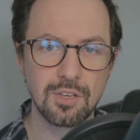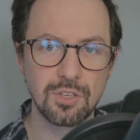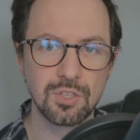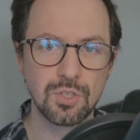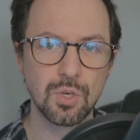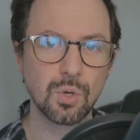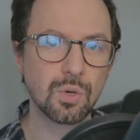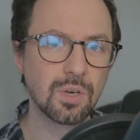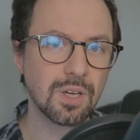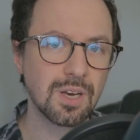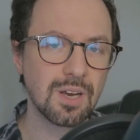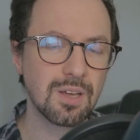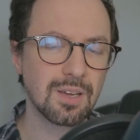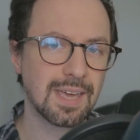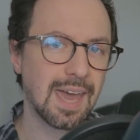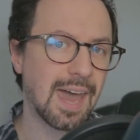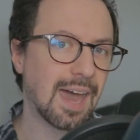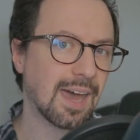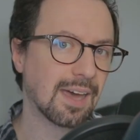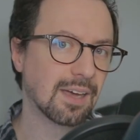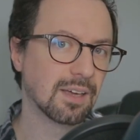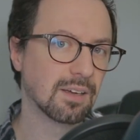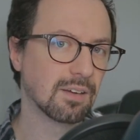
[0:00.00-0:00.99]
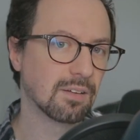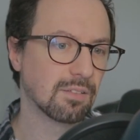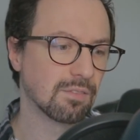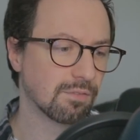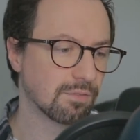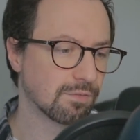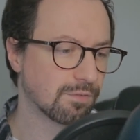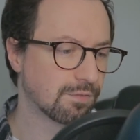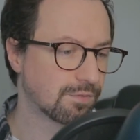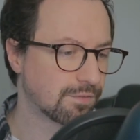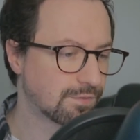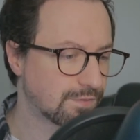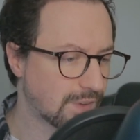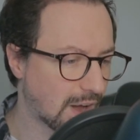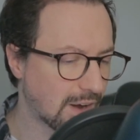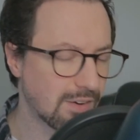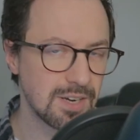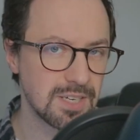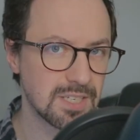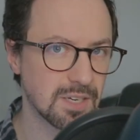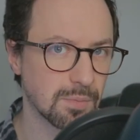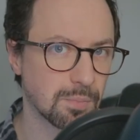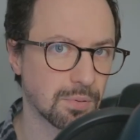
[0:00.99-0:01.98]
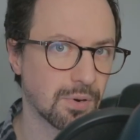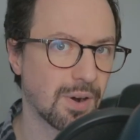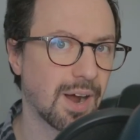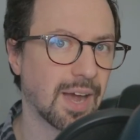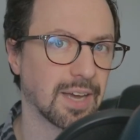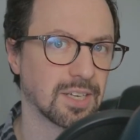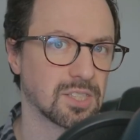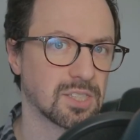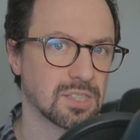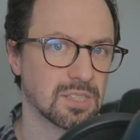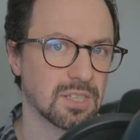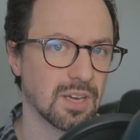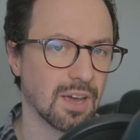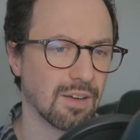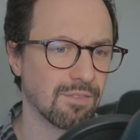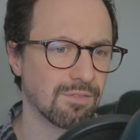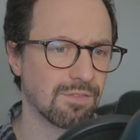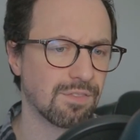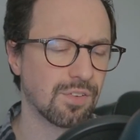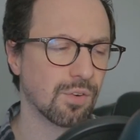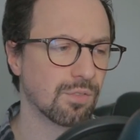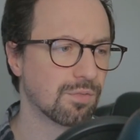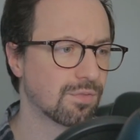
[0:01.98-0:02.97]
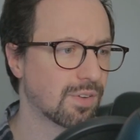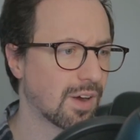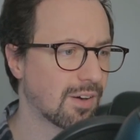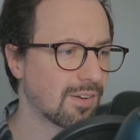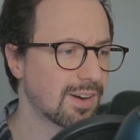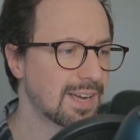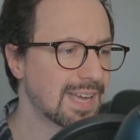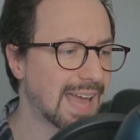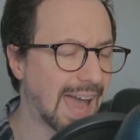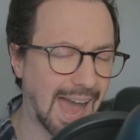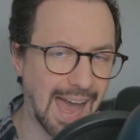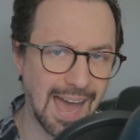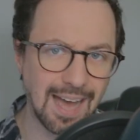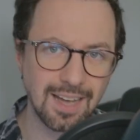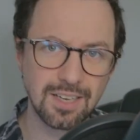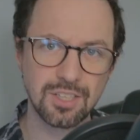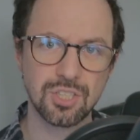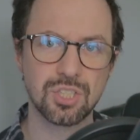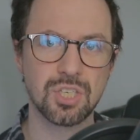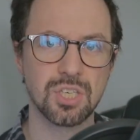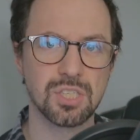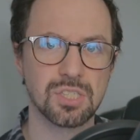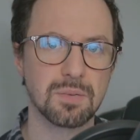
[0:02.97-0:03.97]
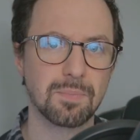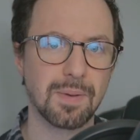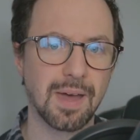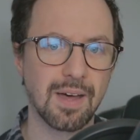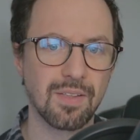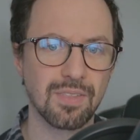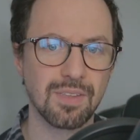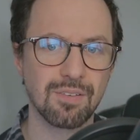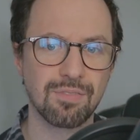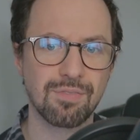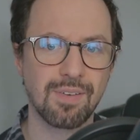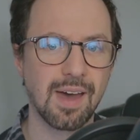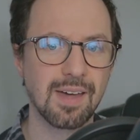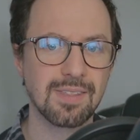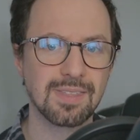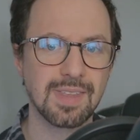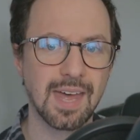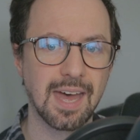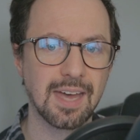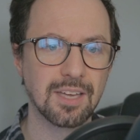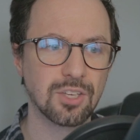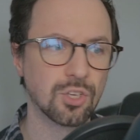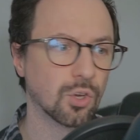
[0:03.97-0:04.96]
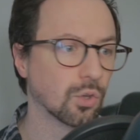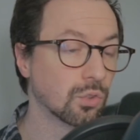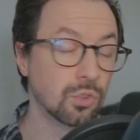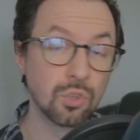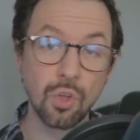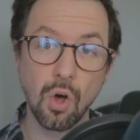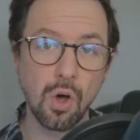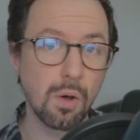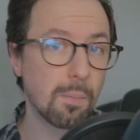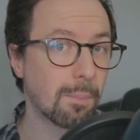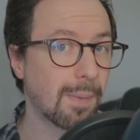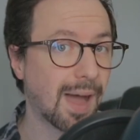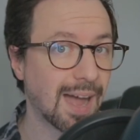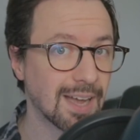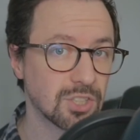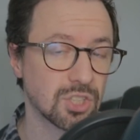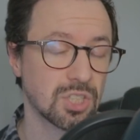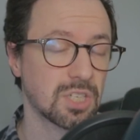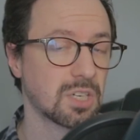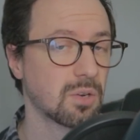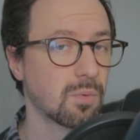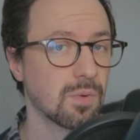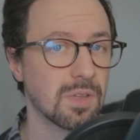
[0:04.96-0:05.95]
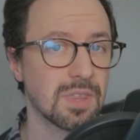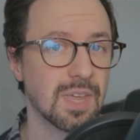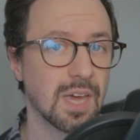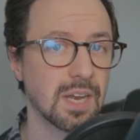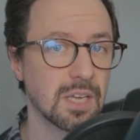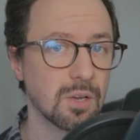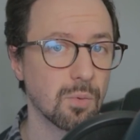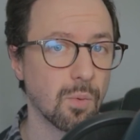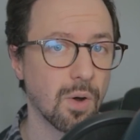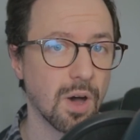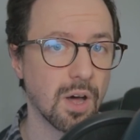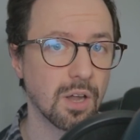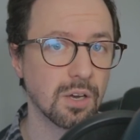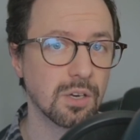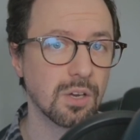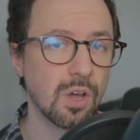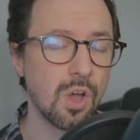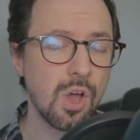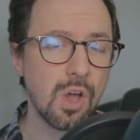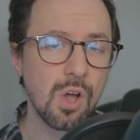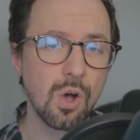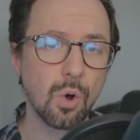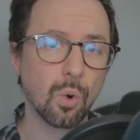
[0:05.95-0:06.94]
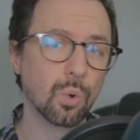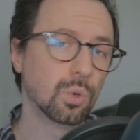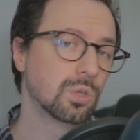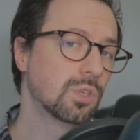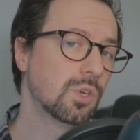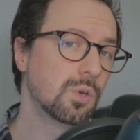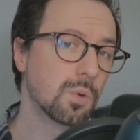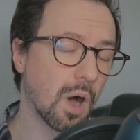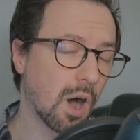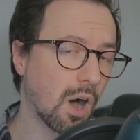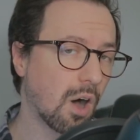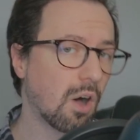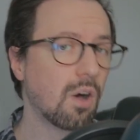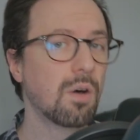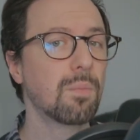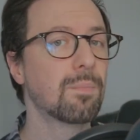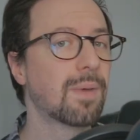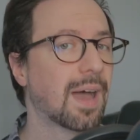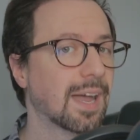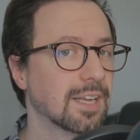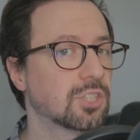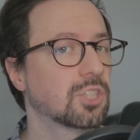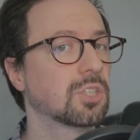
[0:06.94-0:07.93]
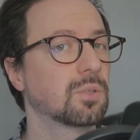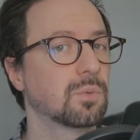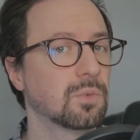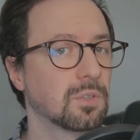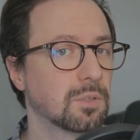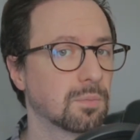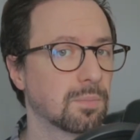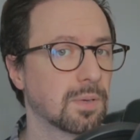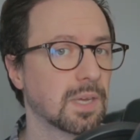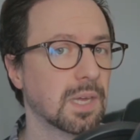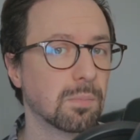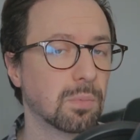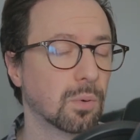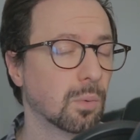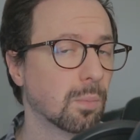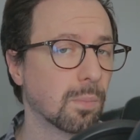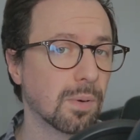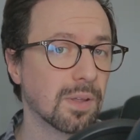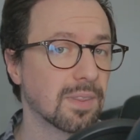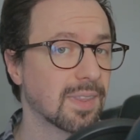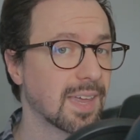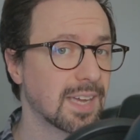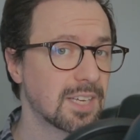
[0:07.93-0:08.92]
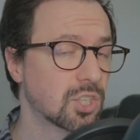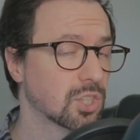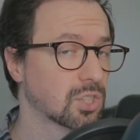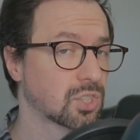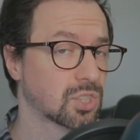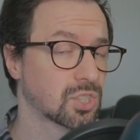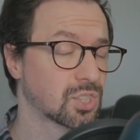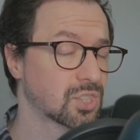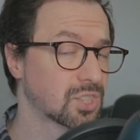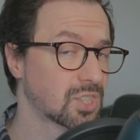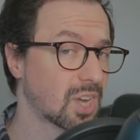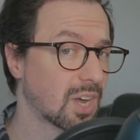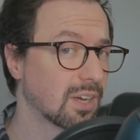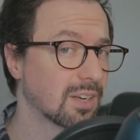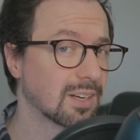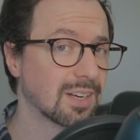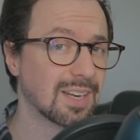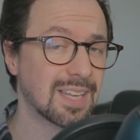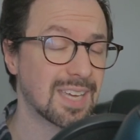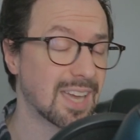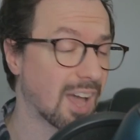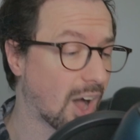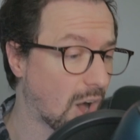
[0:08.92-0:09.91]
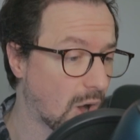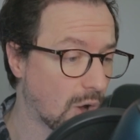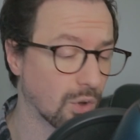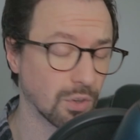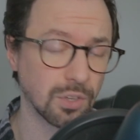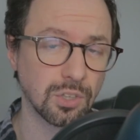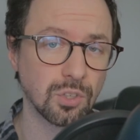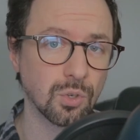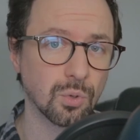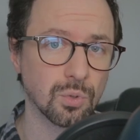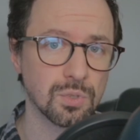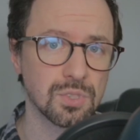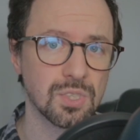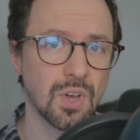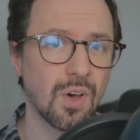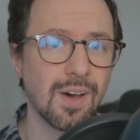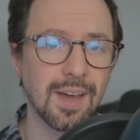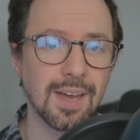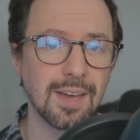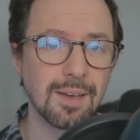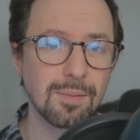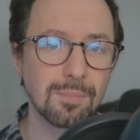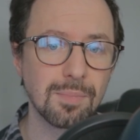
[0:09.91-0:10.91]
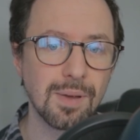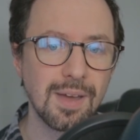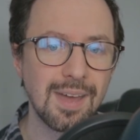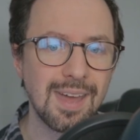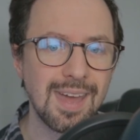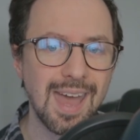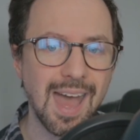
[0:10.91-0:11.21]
You're gonna get very depressed and feel very anxious about the fact that you're not matching with anyone or you are matching with people, but they just certainly aren't your type.